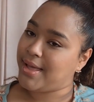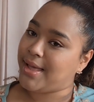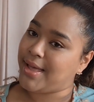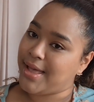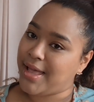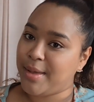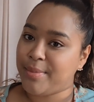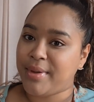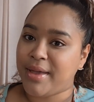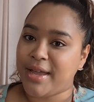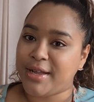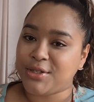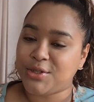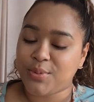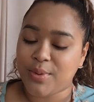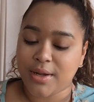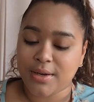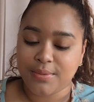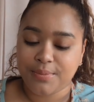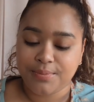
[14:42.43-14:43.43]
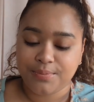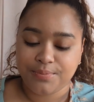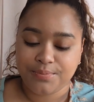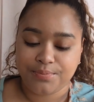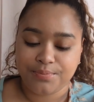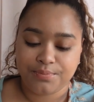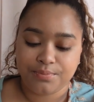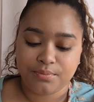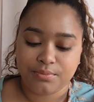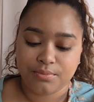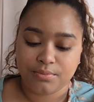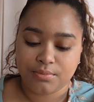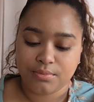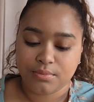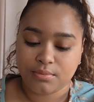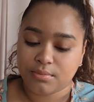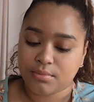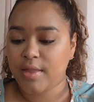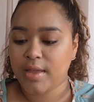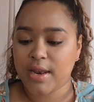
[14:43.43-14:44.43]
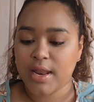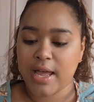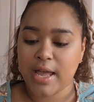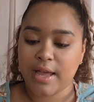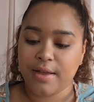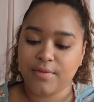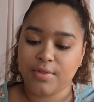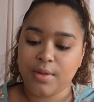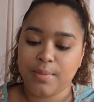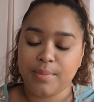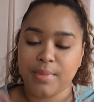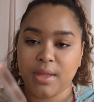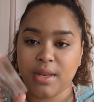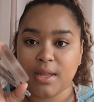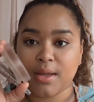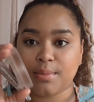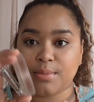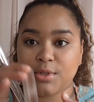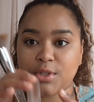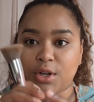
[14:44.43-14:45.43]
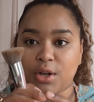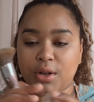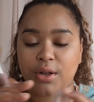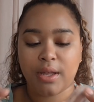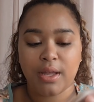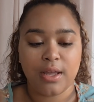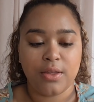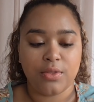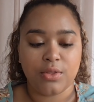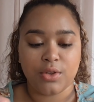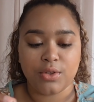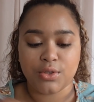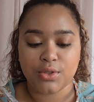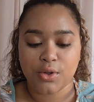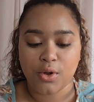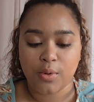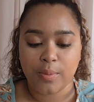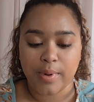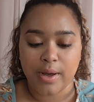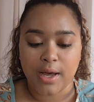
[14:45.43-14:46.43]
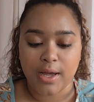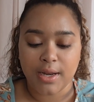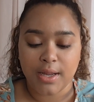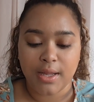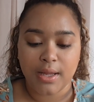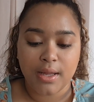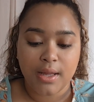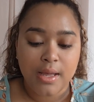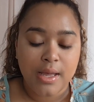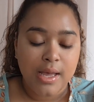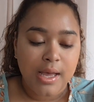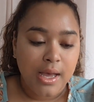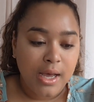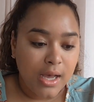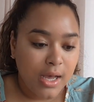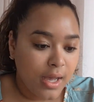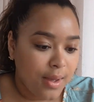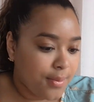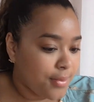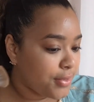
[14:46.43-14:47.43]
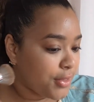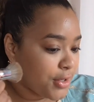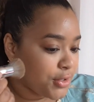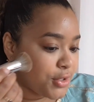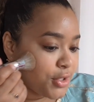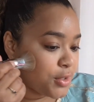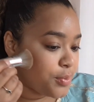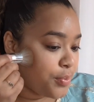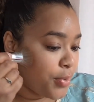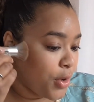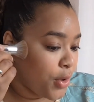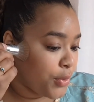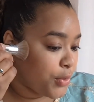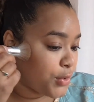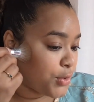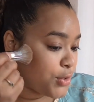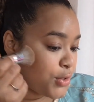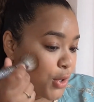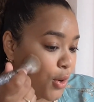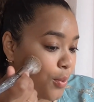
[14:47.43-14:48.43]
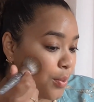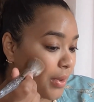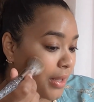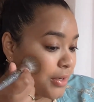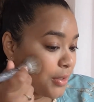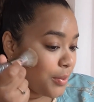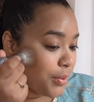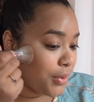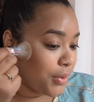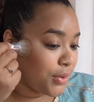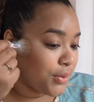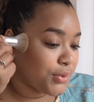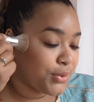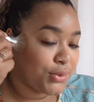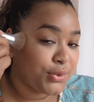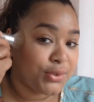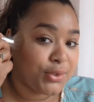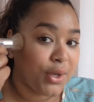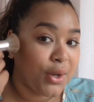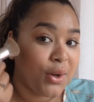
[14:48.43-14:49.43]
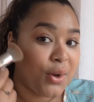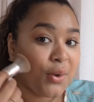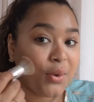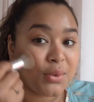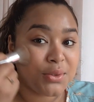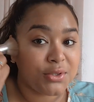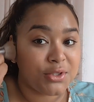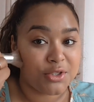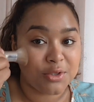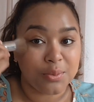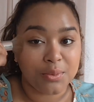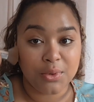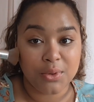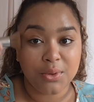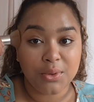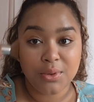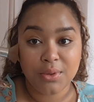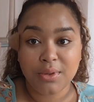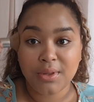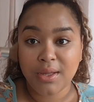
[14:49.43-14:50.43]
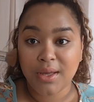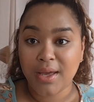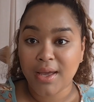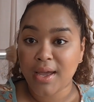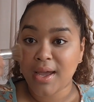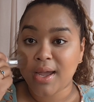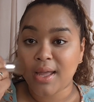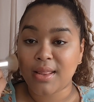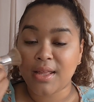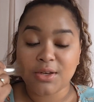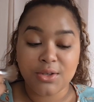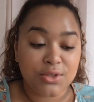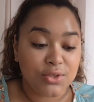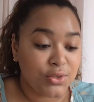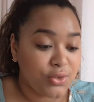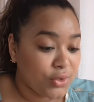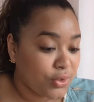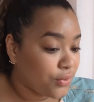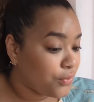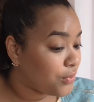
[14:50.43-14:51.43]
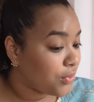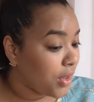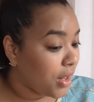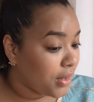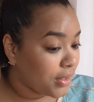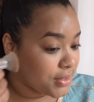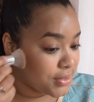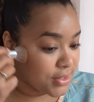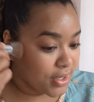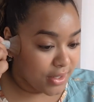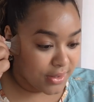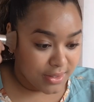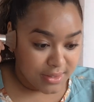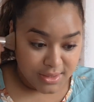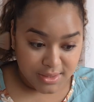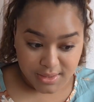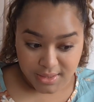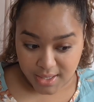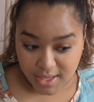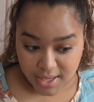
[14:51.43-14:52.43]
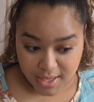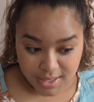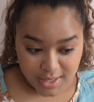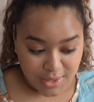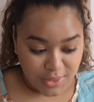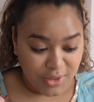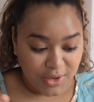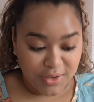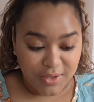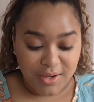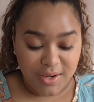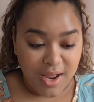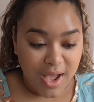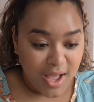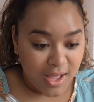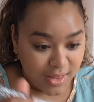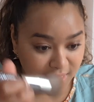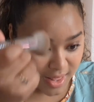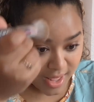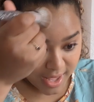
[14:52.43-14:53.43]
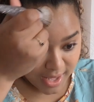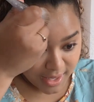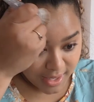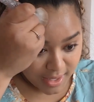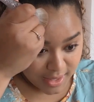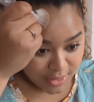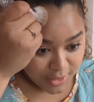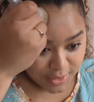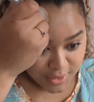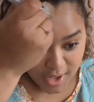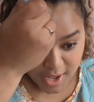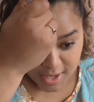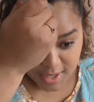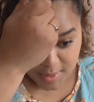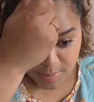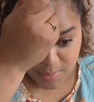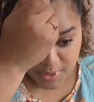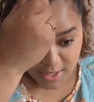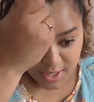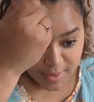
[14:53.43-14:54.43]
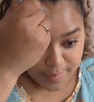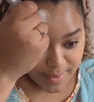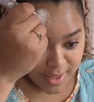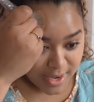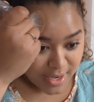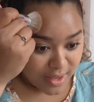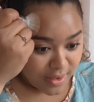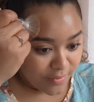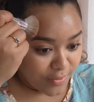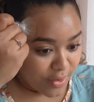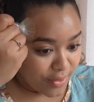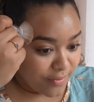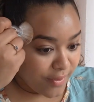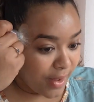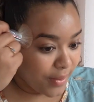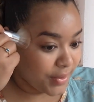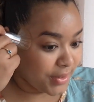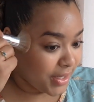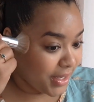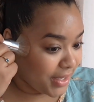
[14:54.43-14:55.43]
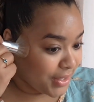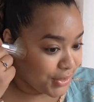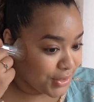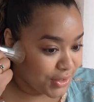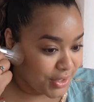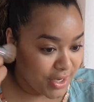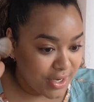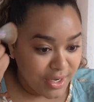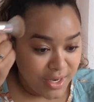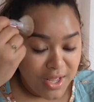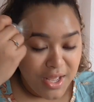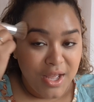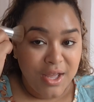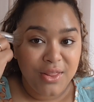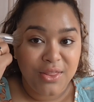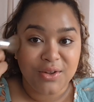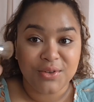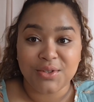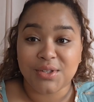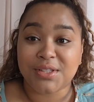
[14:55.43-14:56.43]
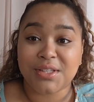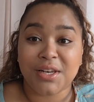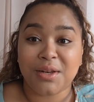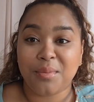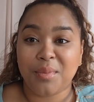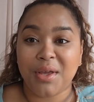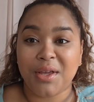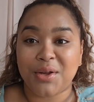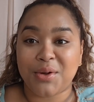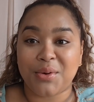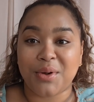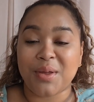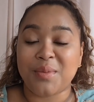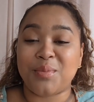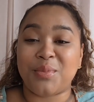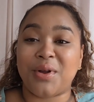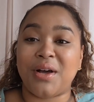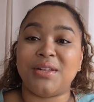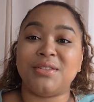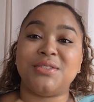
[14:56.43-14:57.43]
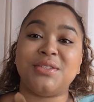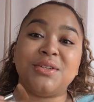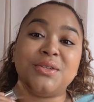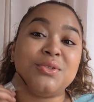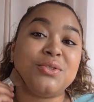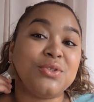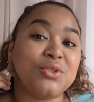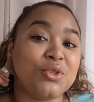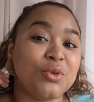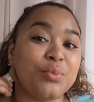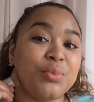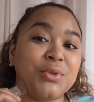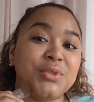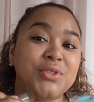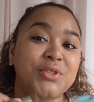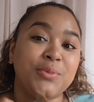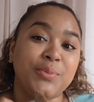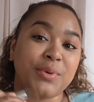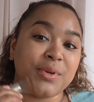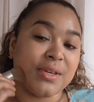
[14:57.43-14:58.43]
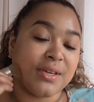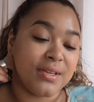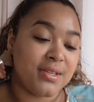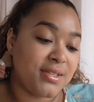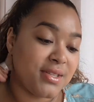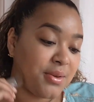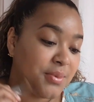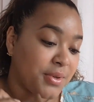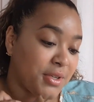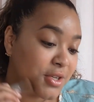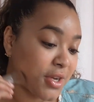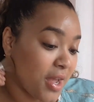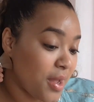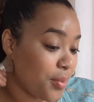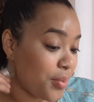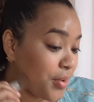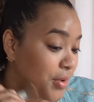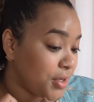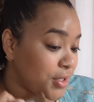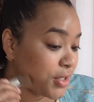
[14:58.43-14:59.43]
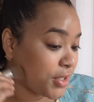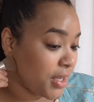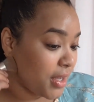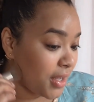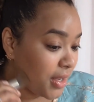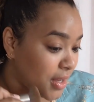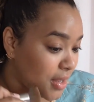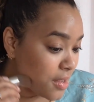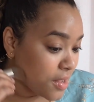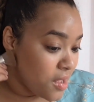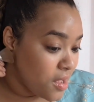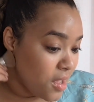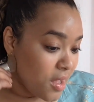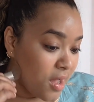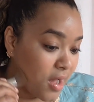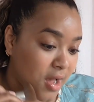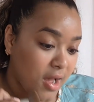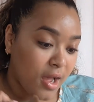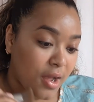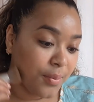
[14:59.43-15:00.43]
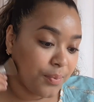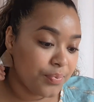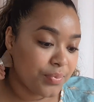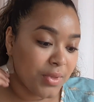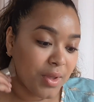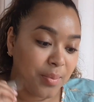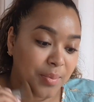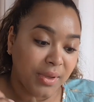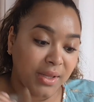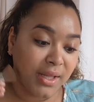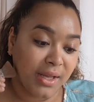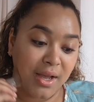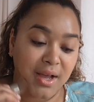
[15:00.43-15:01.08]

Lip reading: ABH one. And I have the medium dark in the Soul Body. They're just both so blendable, so smooth, and they just look flawless on the skin. They're not gonna pick up any of your foundation. They're just gonna make cream bronzer super, super easy, which I appreciate. But like,